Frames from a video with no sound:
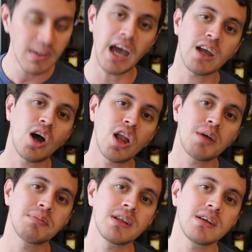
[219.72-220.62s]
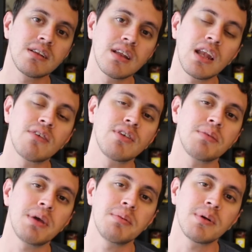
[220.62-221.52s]
I call up the
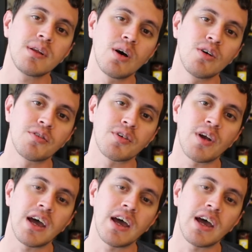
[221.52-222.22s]
lovely people over